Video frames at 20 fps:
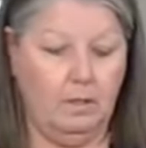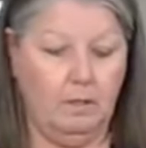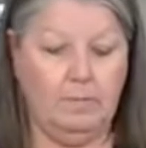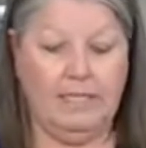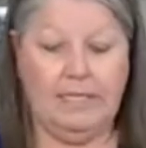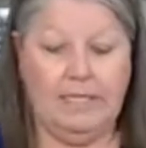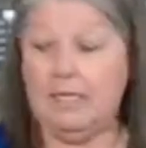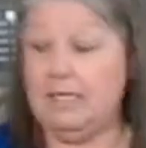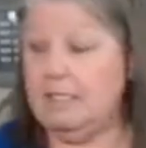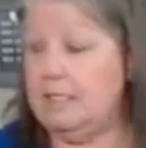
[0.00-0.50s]

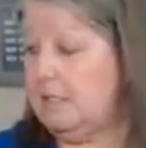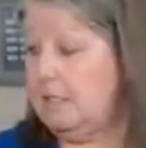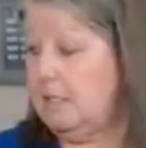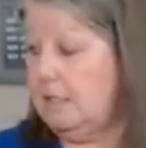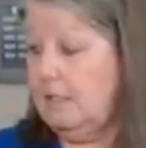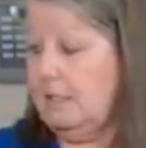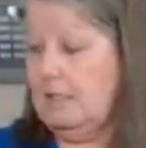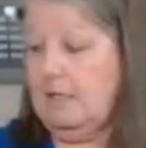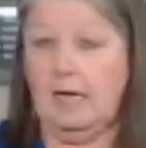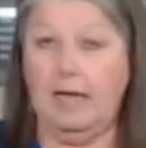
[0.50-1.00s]

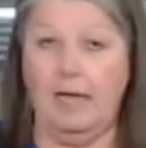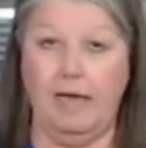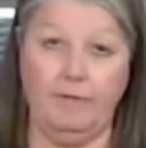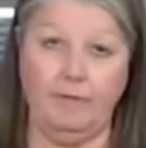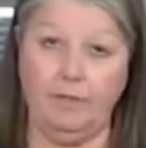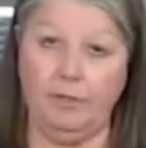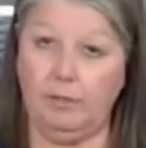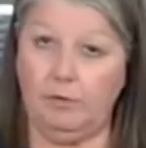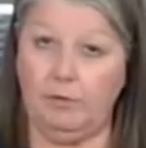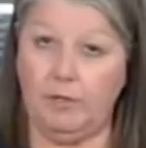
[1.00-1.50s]
Because I
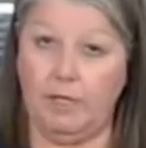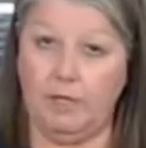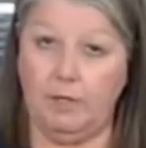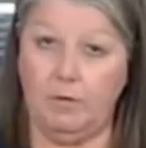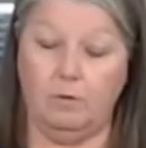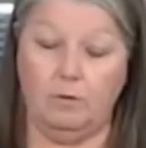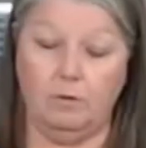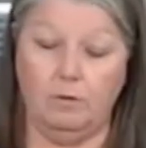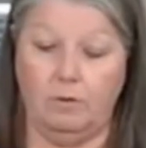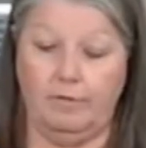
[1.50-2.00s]
have a glue gun
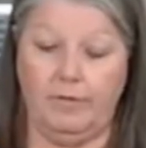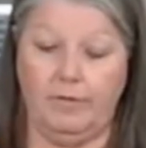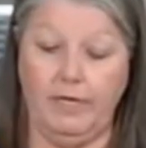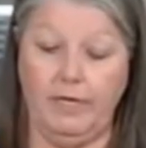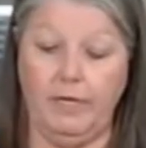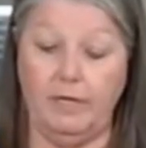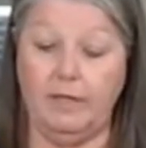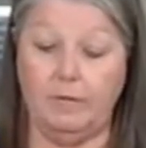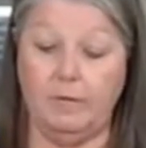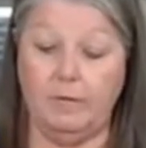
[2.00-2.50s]
holder over
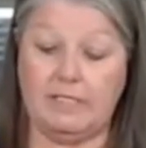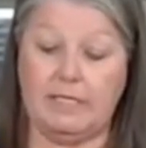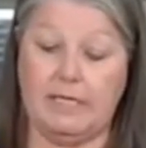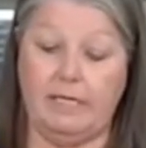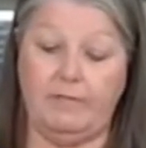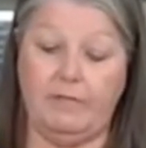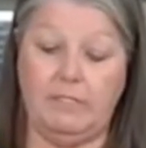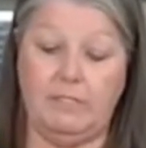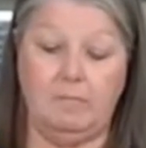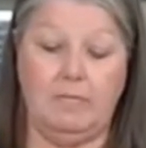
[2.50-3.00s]
here that was
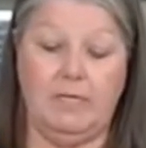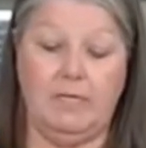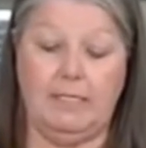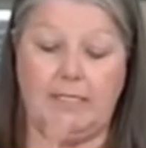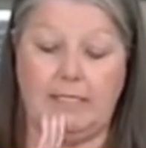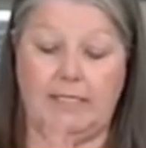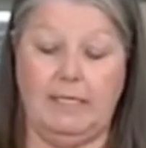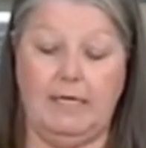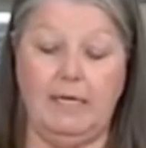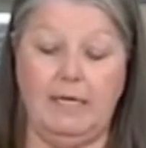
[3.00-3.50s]
given to me
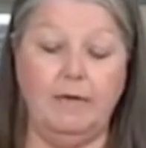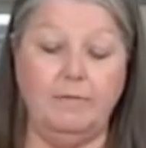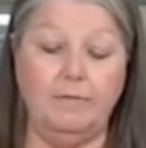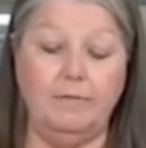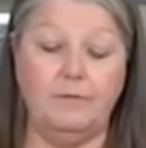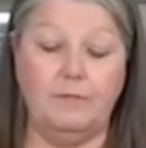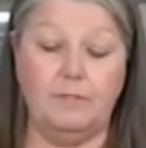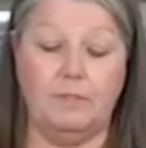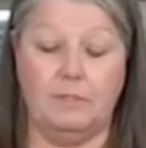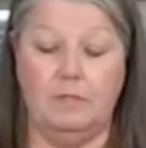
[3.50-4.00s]
as a
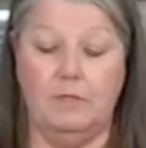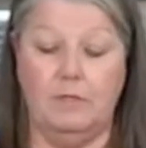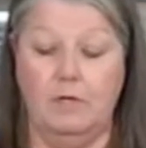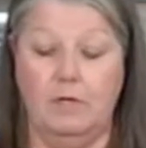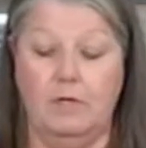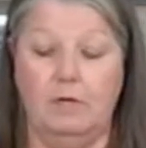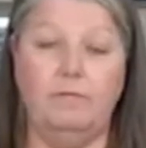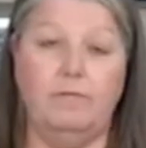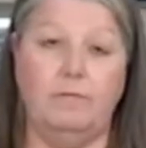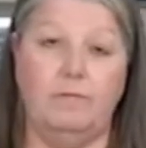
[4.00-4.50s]
gift
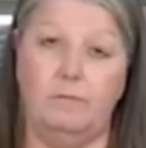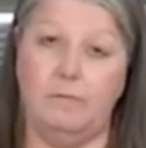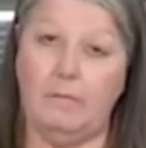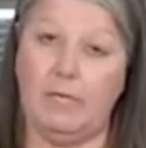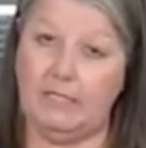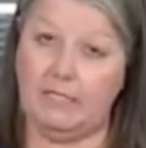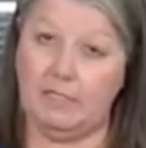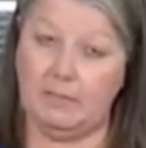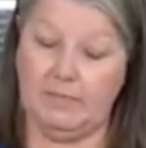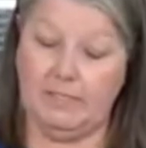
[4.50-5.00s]
from
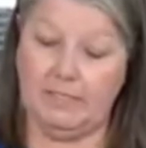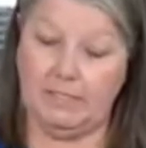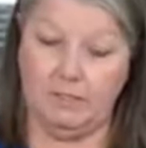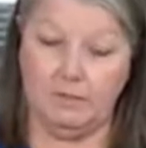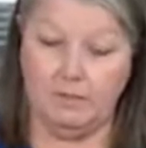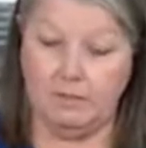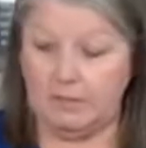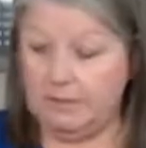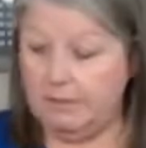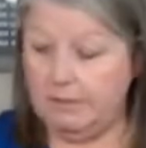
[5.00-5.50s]
my sweet
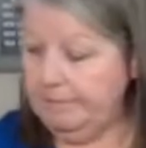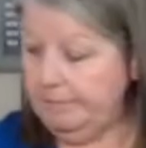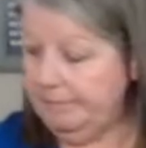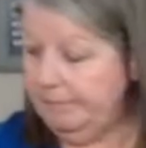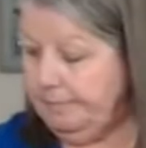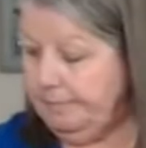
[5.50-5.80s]
Susan.